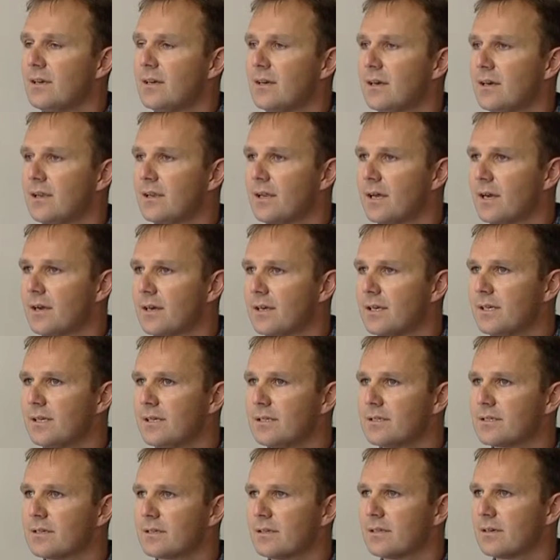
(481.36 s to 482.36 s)
and now
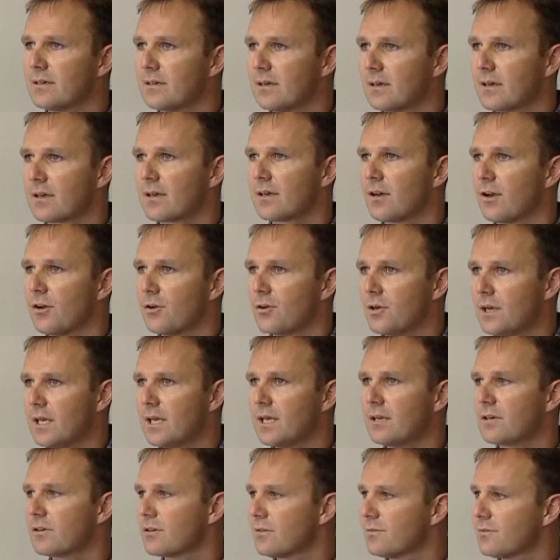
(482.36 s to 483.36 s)
he's a
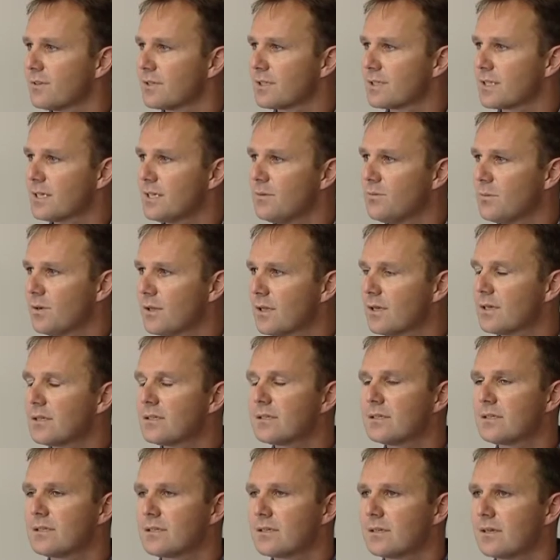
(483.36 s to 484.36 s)
co-leader of the team with
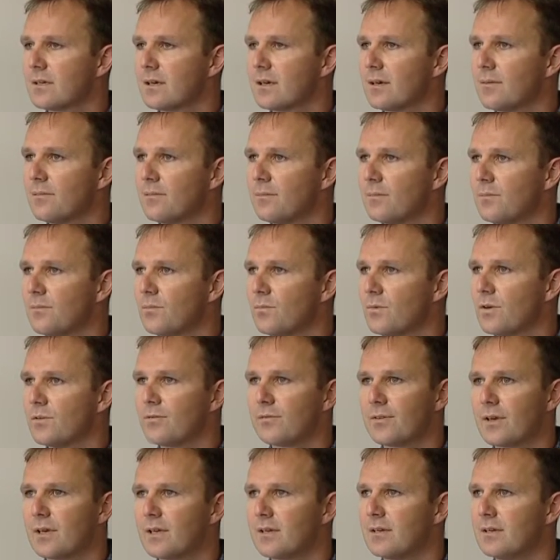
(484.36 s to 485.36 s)
us.
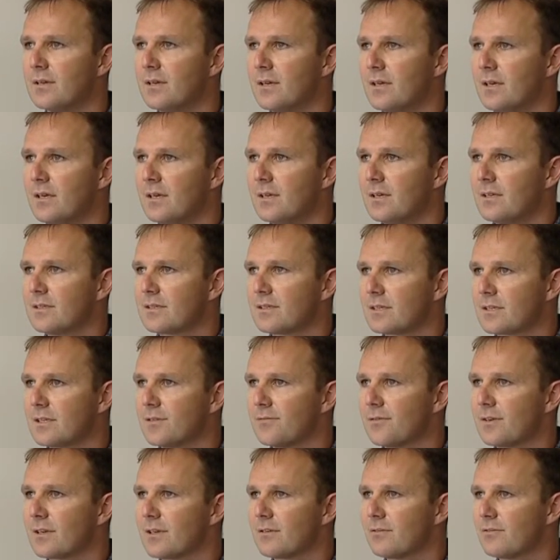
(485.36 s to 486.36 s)
We've had
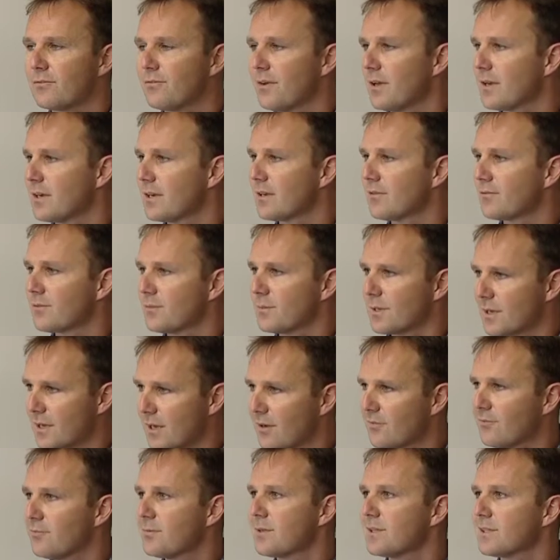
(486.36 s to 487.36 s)
significant funding from the
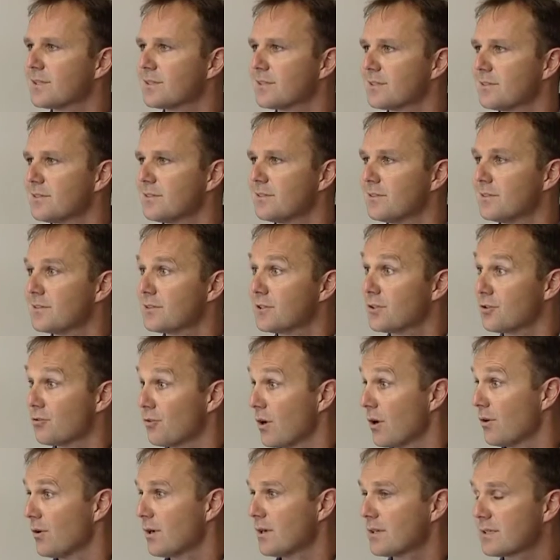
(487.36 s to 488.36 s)
government to
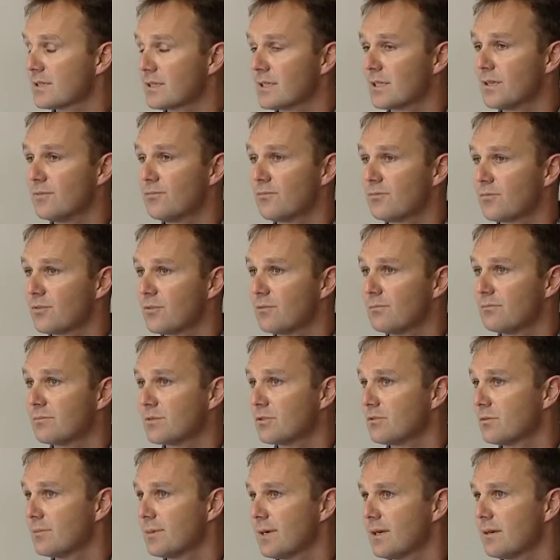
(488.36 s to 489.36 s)
grow our team
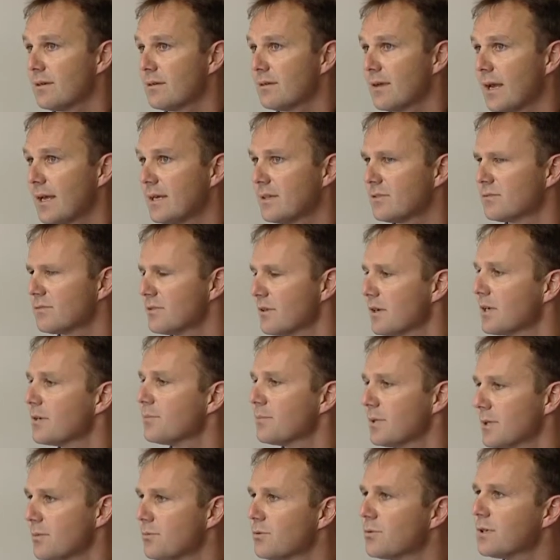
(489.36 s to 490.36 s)
to about 8 or 9
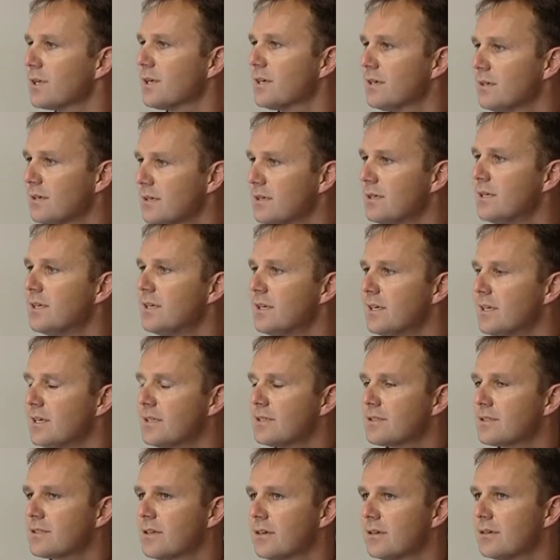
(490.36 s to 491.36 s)
people now.
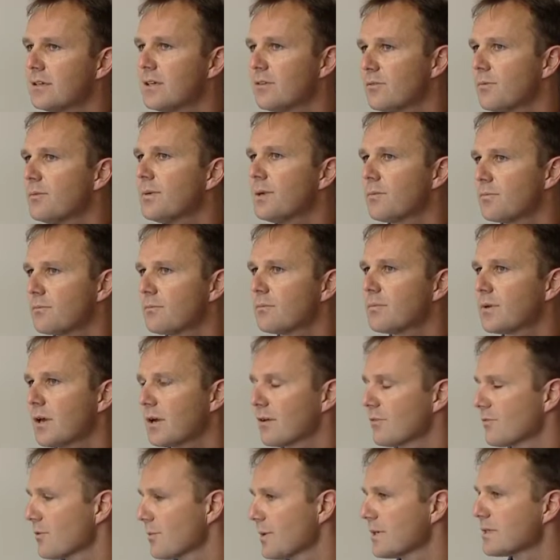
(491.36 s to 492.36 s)
So yeah, we've been
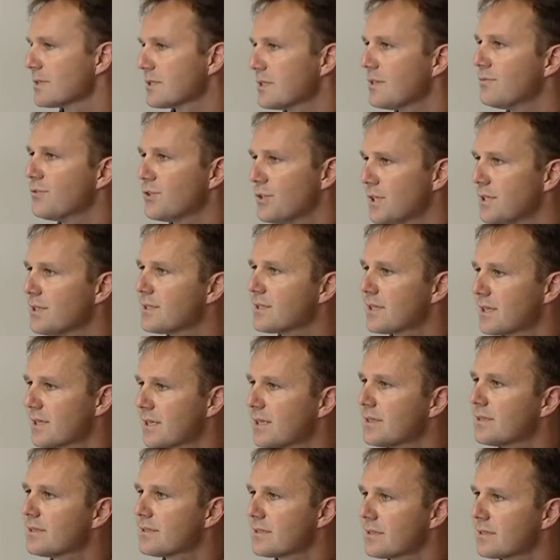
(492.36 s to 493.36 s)
going for about 7 years, I
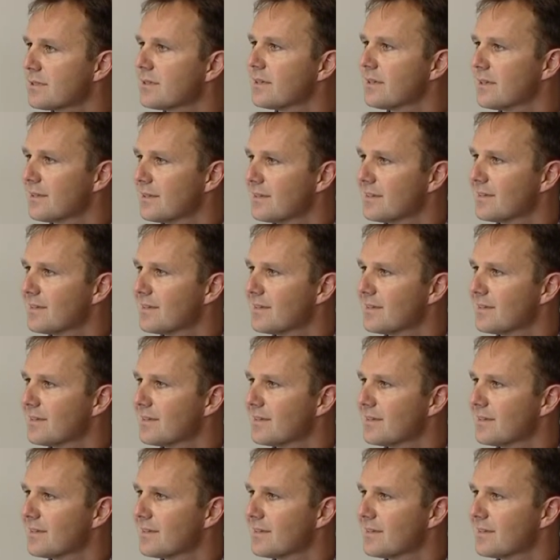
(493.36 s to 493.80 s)
guess. And